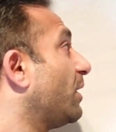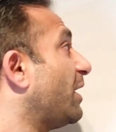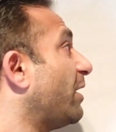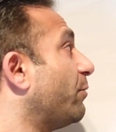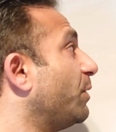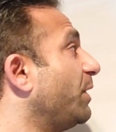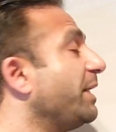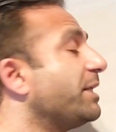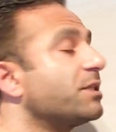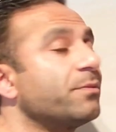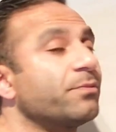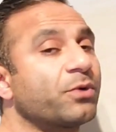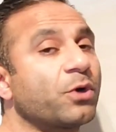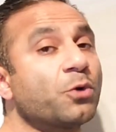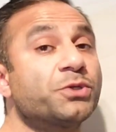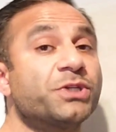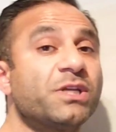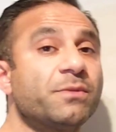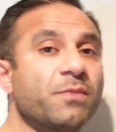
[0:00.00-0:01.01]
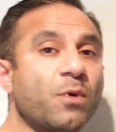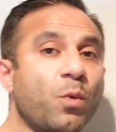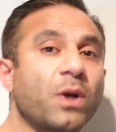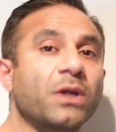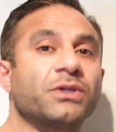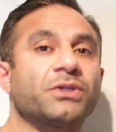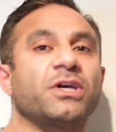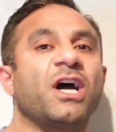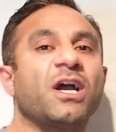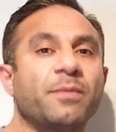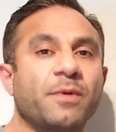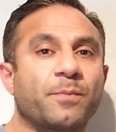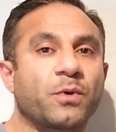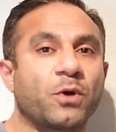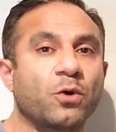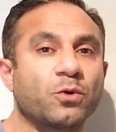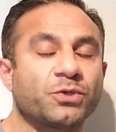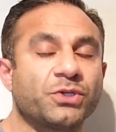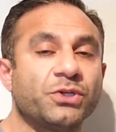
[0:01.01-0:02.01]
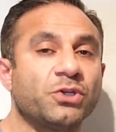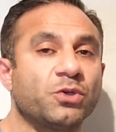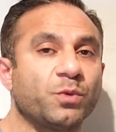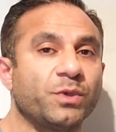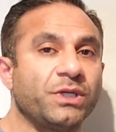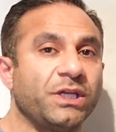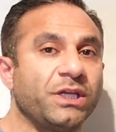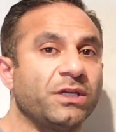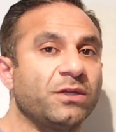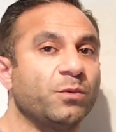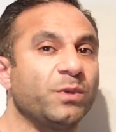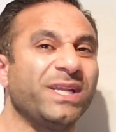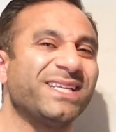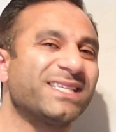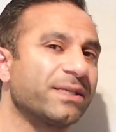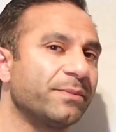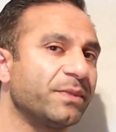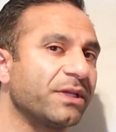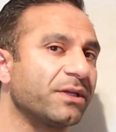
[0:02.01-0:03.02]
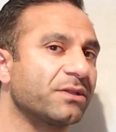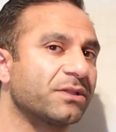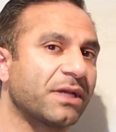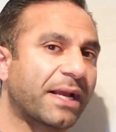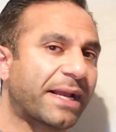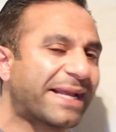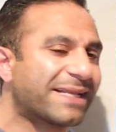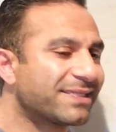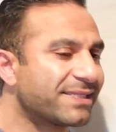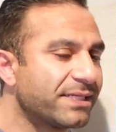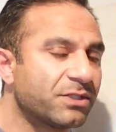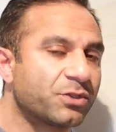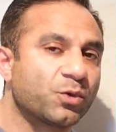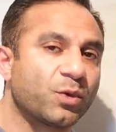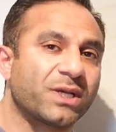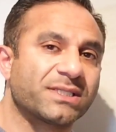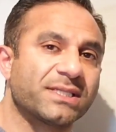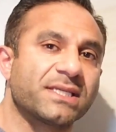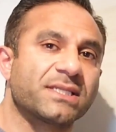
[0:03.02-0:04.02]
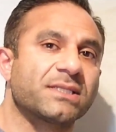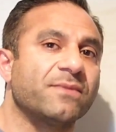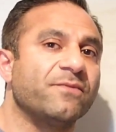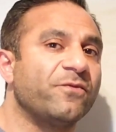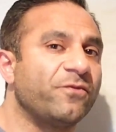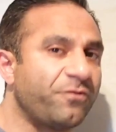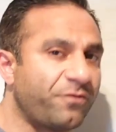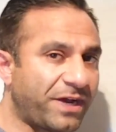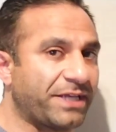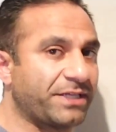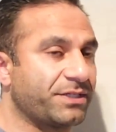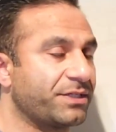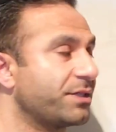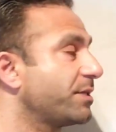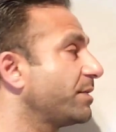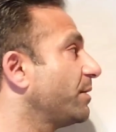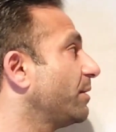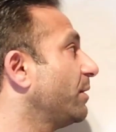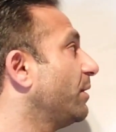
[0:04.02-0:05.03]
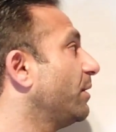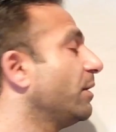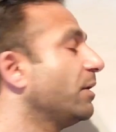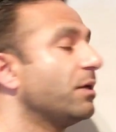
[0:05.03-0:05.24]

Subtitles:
Now we need some protein, but what type of protein do we need? We need something that gets into our system fast.